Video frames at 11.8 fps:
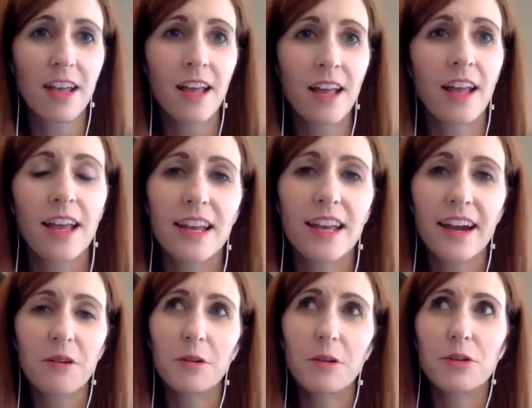and how
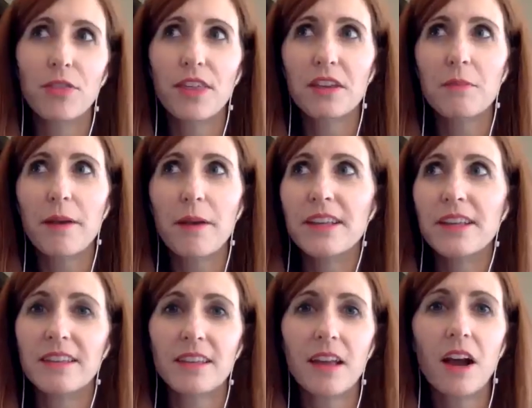when you think about it in the
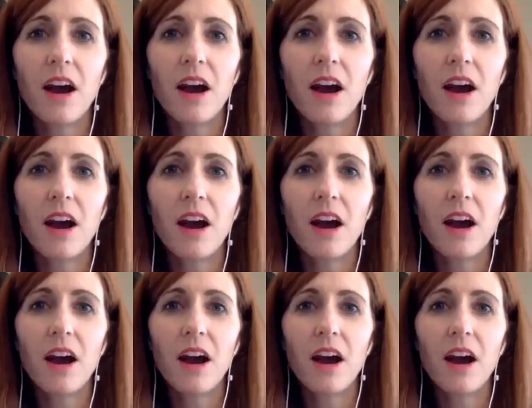e-commerce
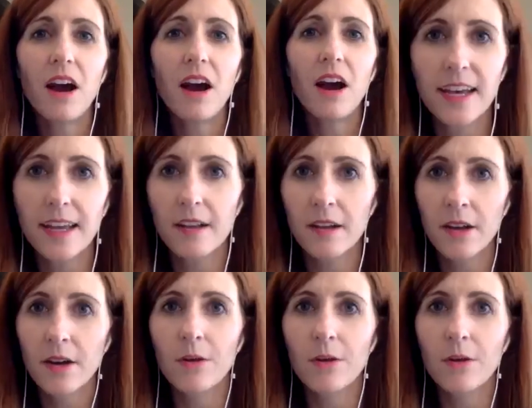space, it's like,